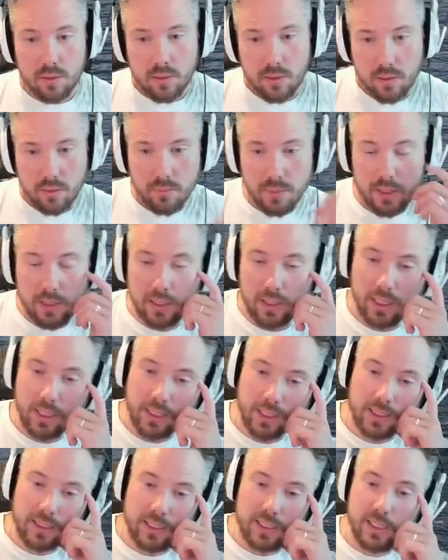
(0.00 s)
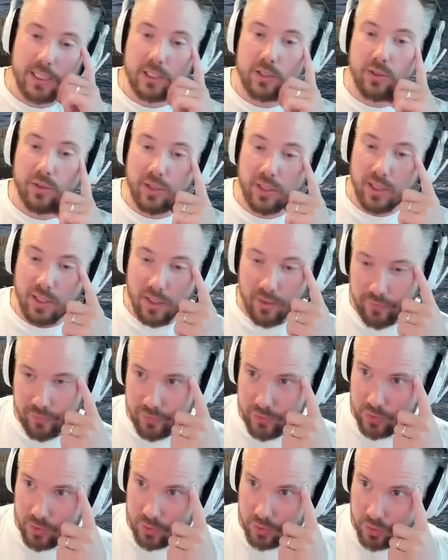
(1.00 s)
But like, this is not enough
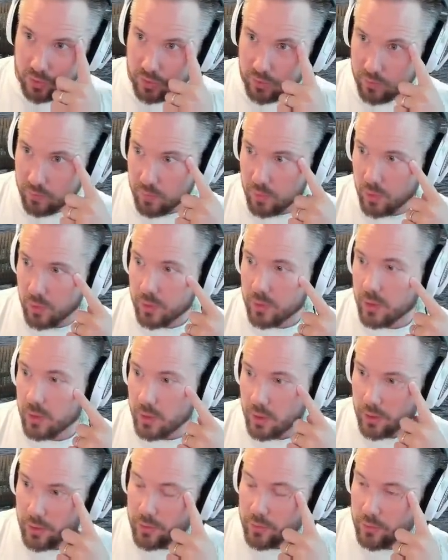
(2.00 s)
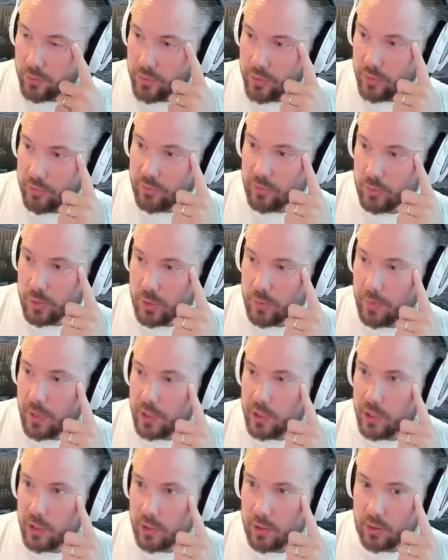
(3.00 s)
to block a cruiser from
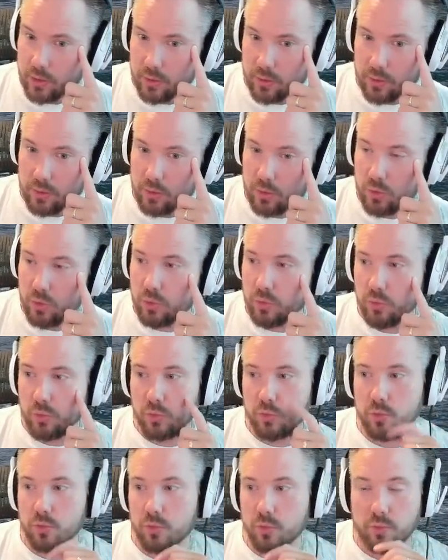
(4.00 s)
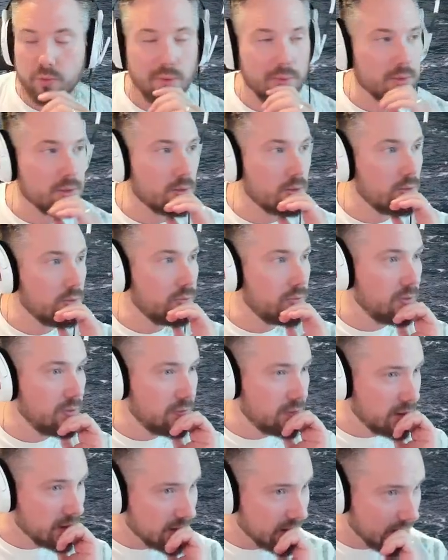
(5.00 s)
smashing you. What was it,
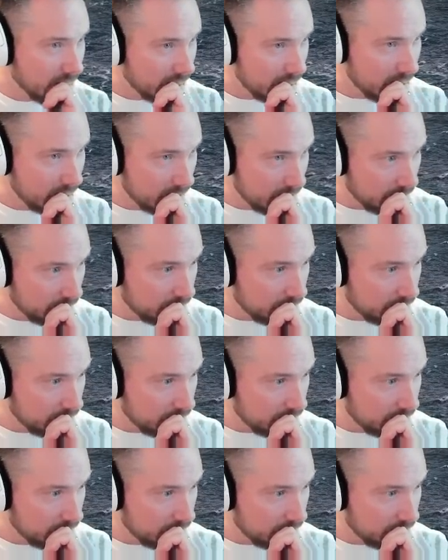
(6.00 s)
259?